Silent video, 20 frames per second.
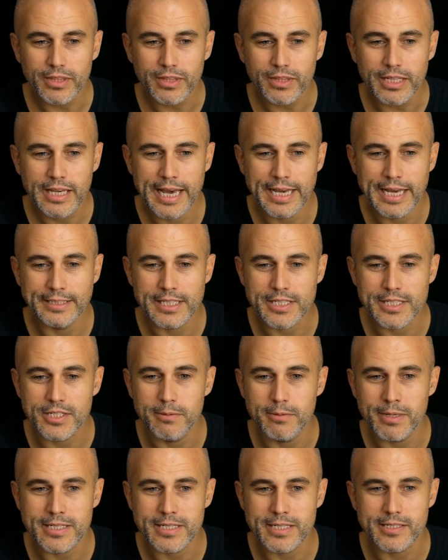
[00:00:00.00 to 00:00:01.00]
And the
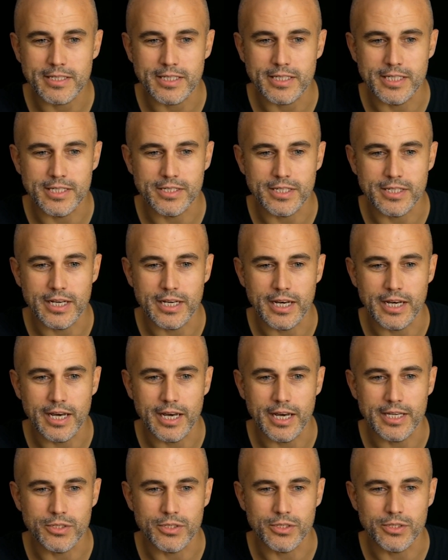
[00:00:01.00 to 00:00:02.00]
Simest is
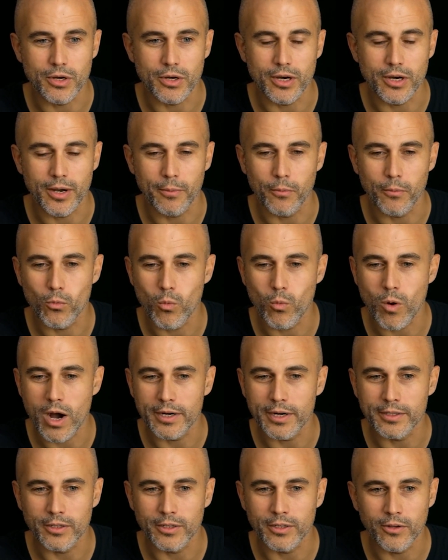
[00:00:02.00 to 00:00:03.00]

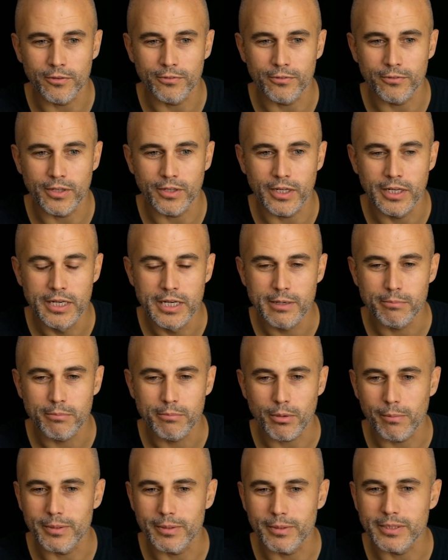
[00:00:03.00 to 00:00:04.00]
one of
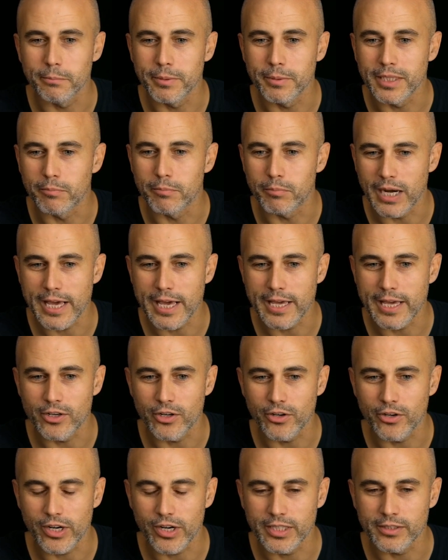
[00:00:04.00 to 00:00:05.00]
probably the big
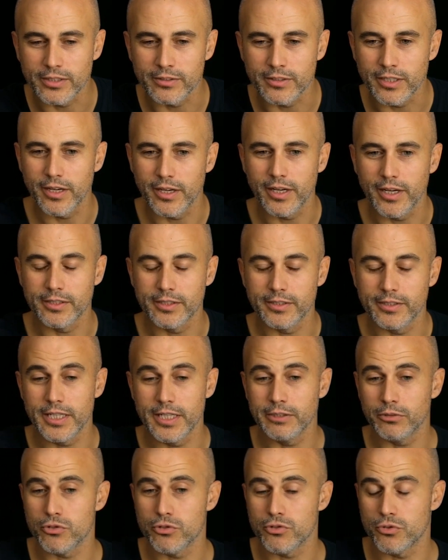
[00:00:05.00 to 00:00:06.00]
player in the
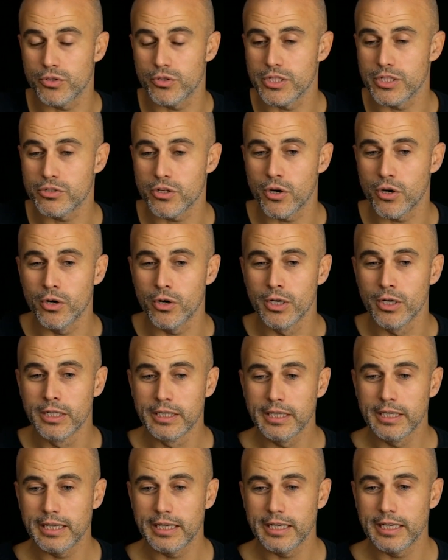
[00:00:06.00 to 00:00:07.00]
industry. So
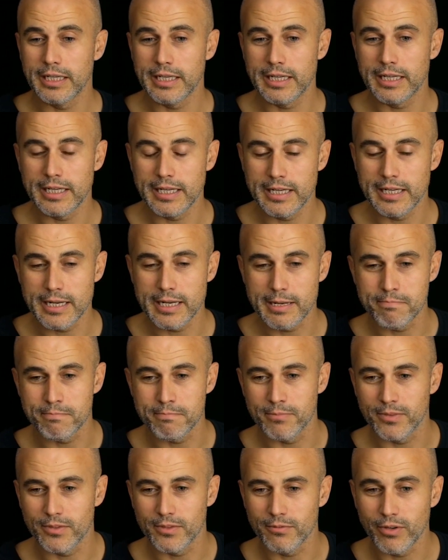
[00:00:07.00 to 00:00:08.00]

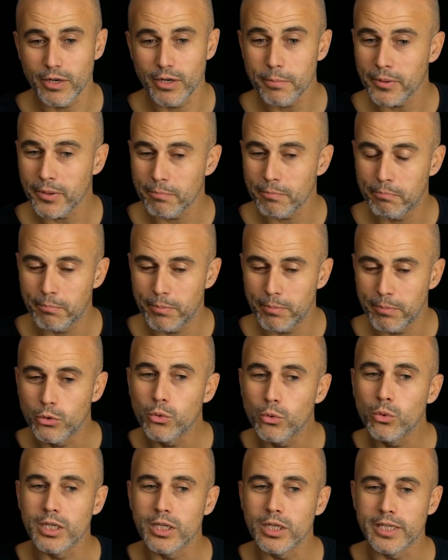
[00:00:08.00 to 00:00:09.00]
very
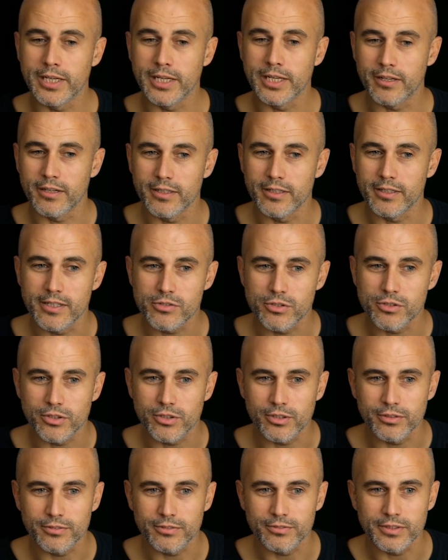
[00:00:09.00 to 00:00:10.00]
peculiar sort
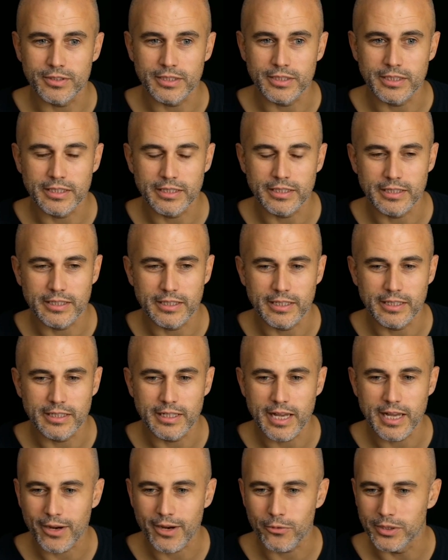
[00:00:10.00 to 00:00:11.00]
of
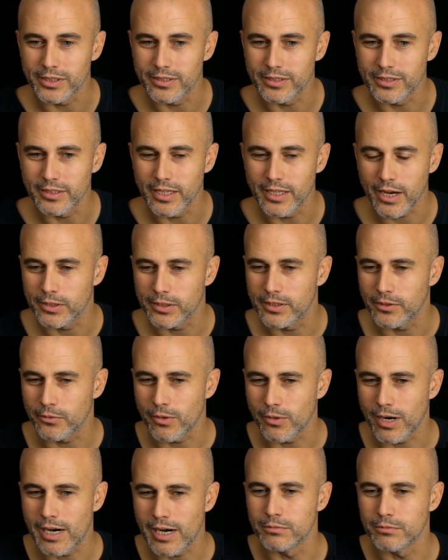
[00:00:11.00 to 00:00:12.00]
equity
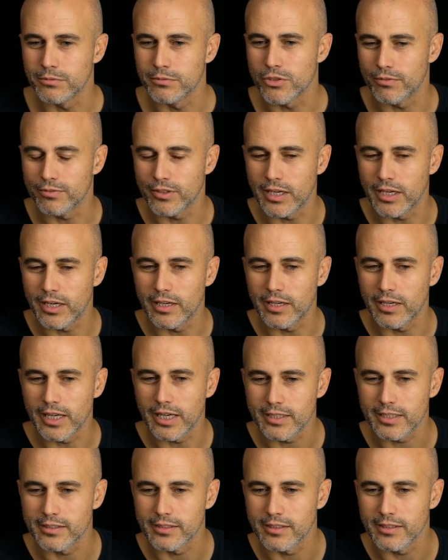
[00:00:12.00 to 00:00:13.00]
round so far,
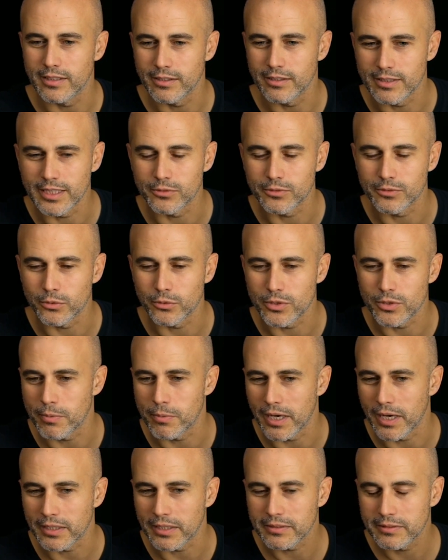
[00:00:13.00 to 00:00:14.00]
like in that
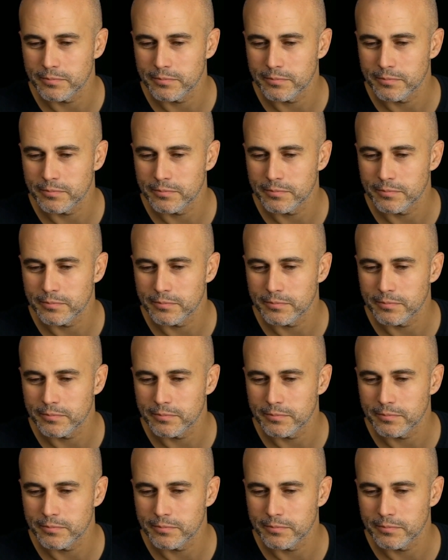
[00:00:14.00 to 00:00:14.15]
respect.